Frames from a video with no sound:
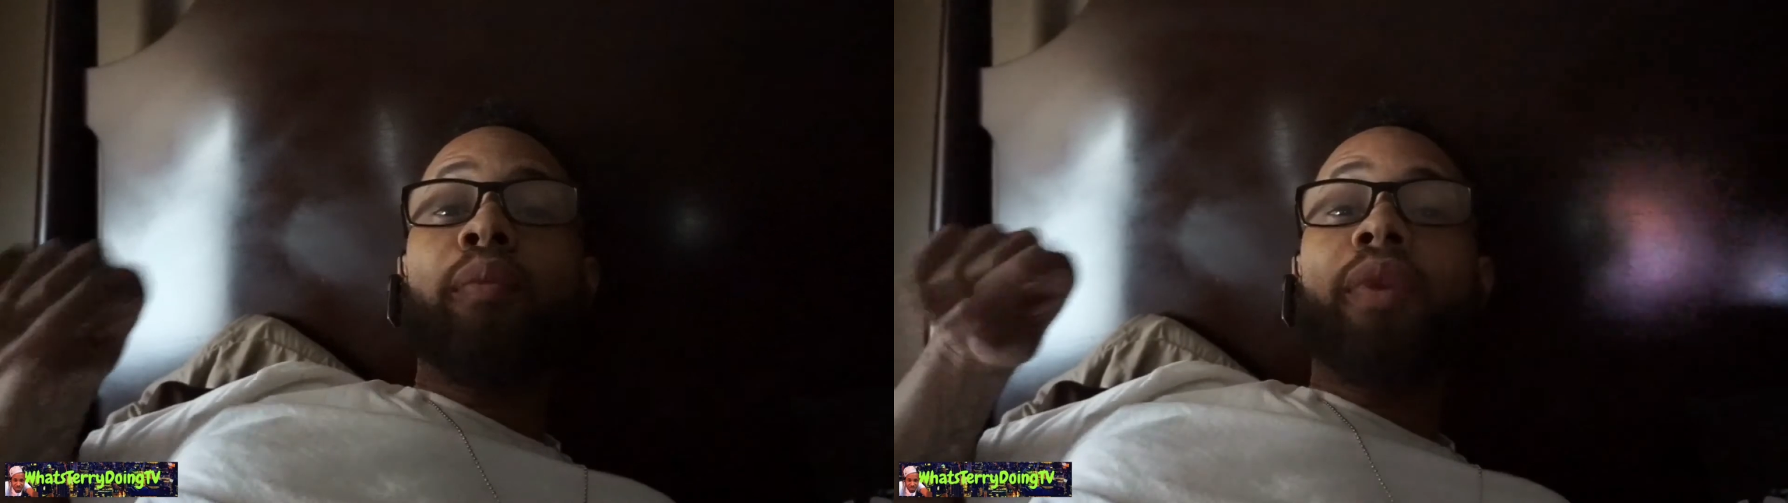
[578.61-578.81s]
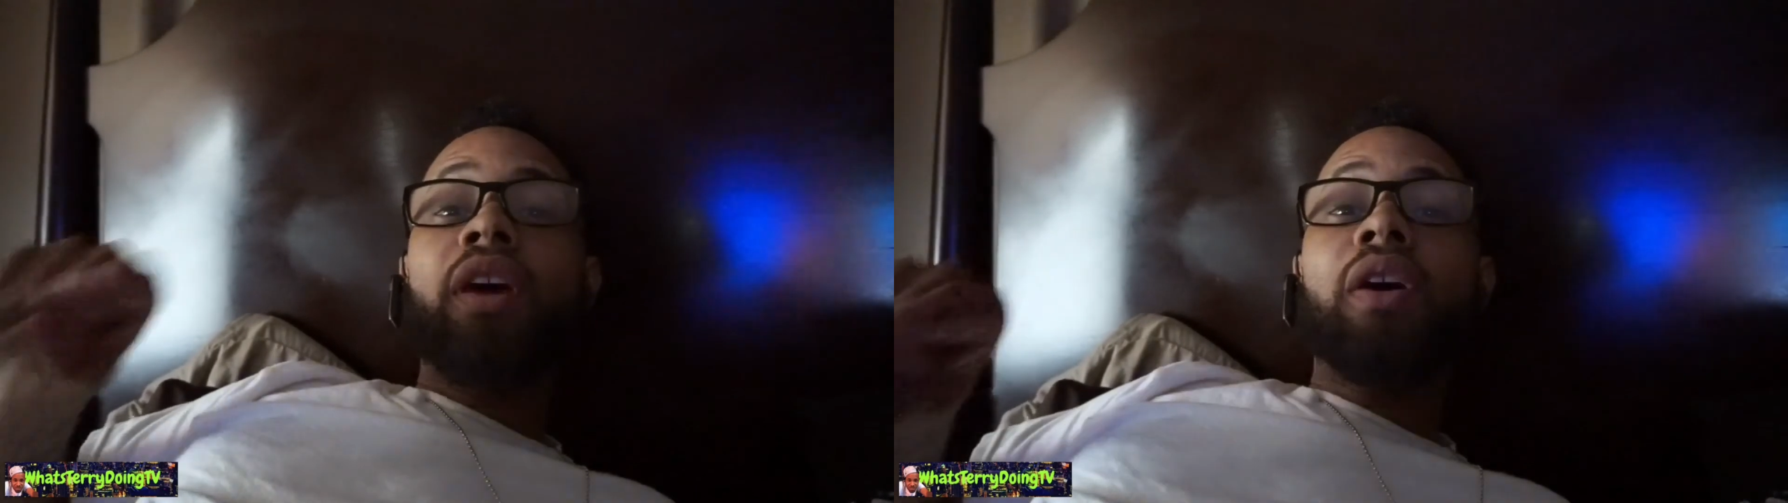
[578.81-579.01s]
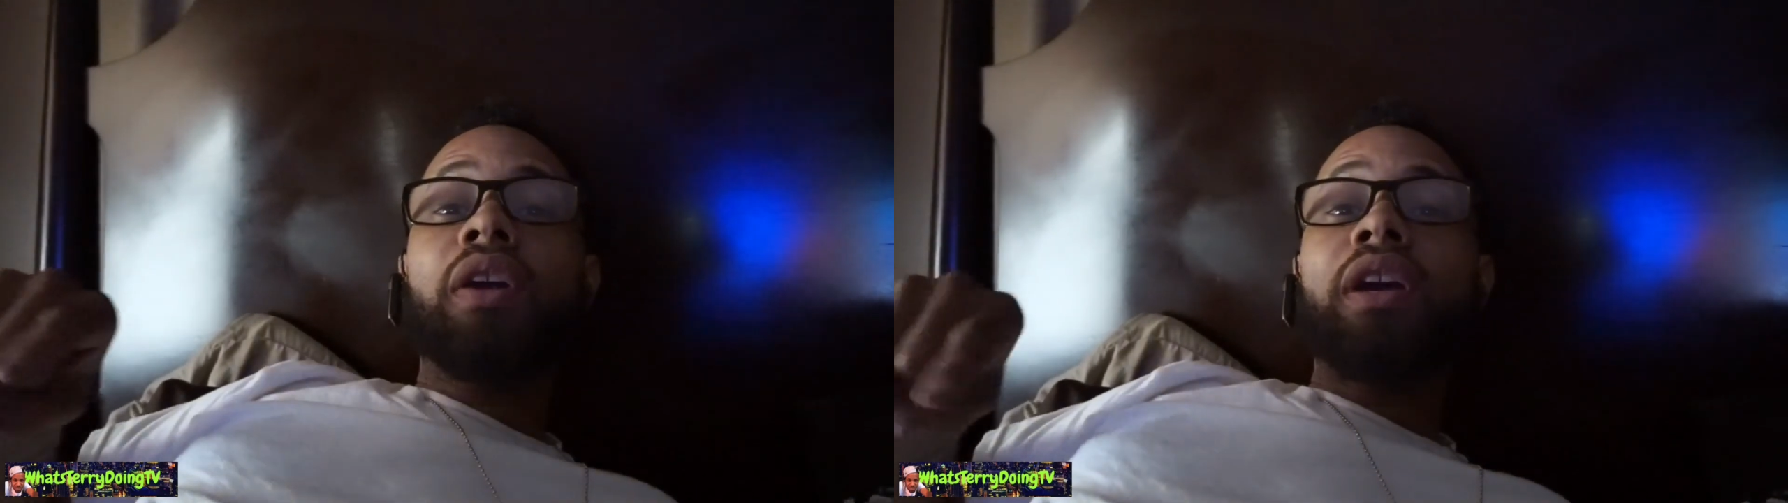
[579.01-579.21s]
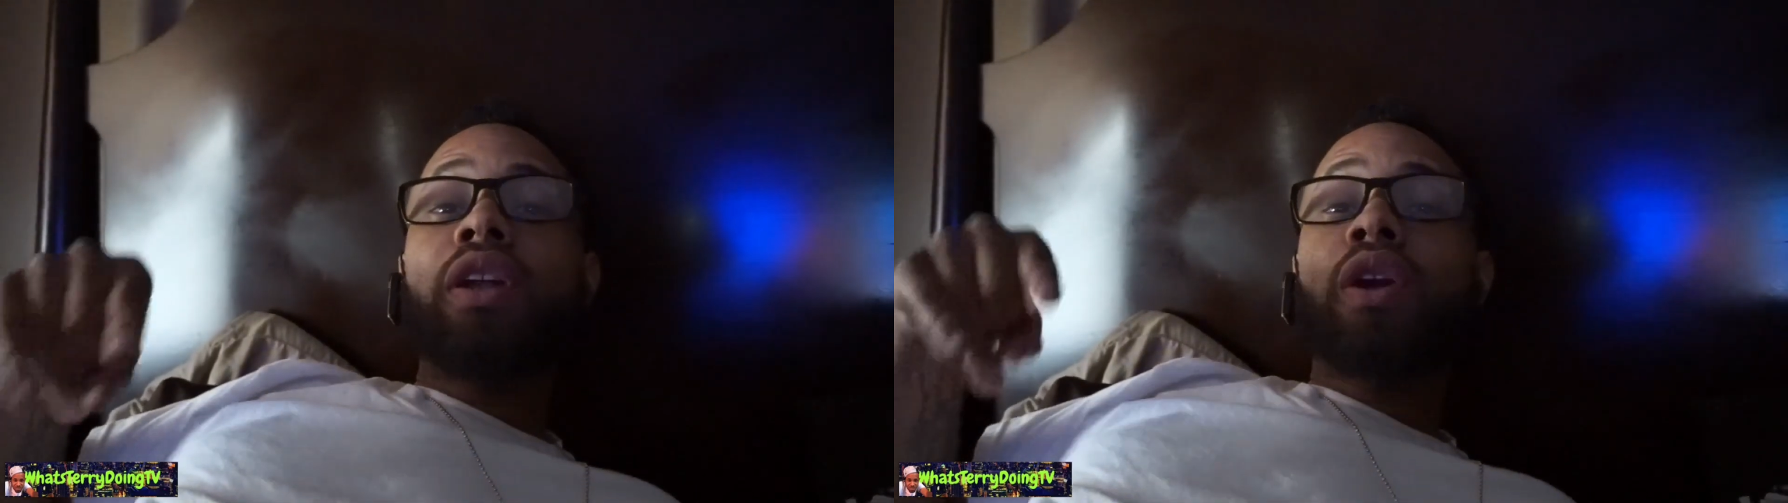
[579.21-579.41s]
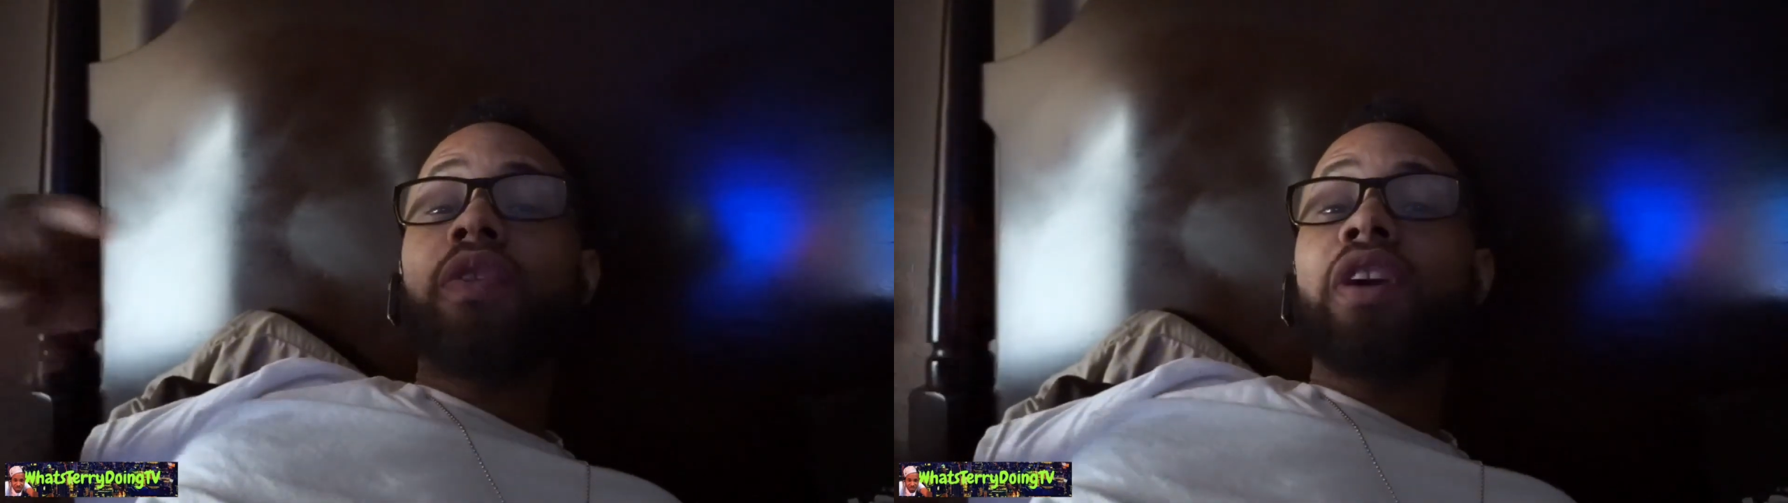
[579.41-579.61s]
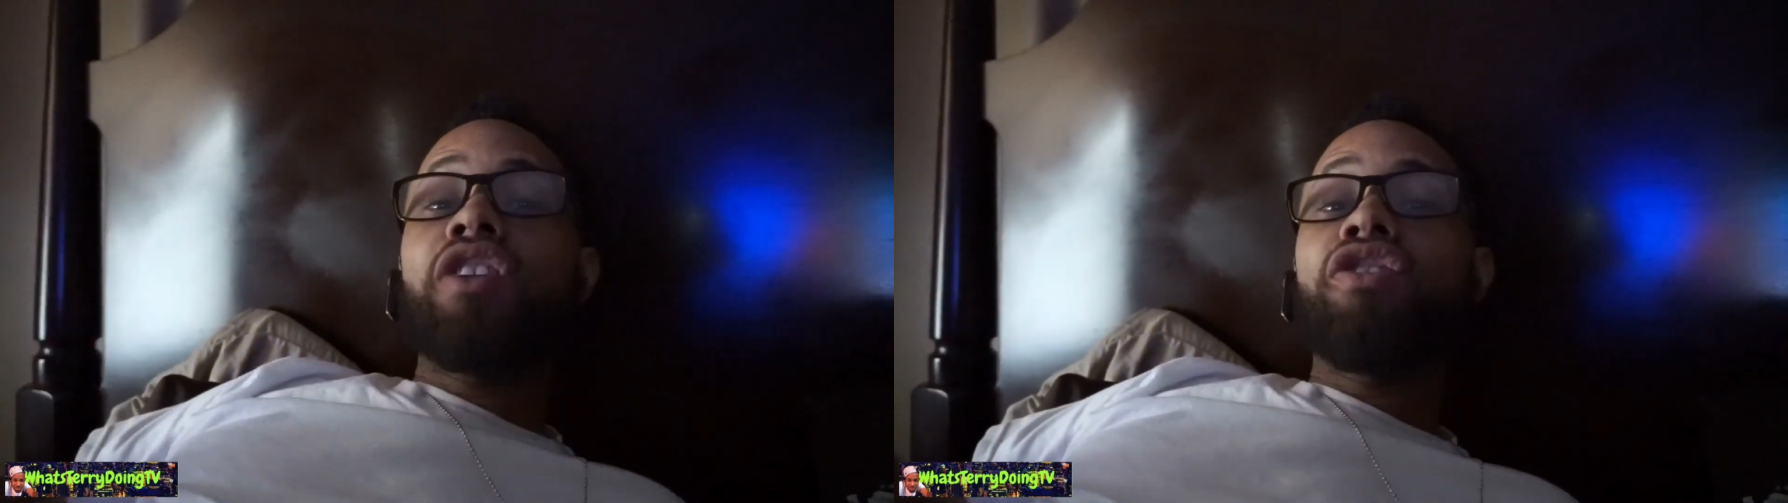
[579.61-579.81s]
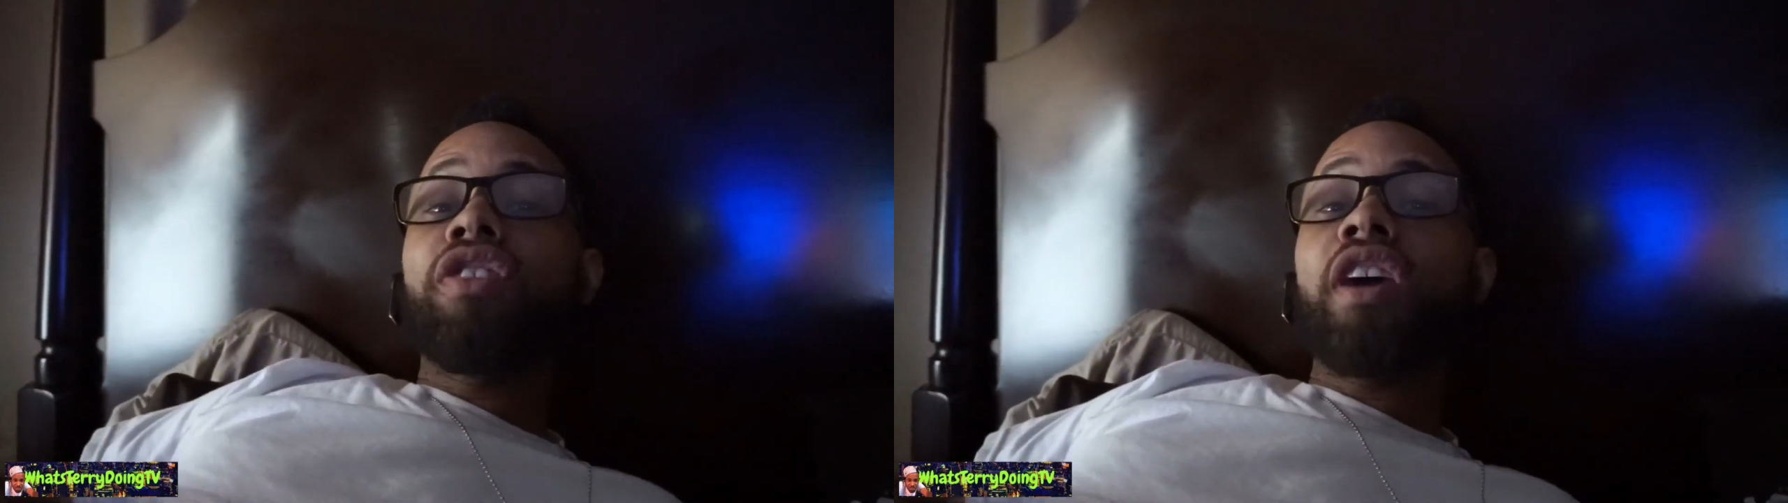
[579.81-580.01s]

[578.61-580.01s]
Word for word: bell and get notifications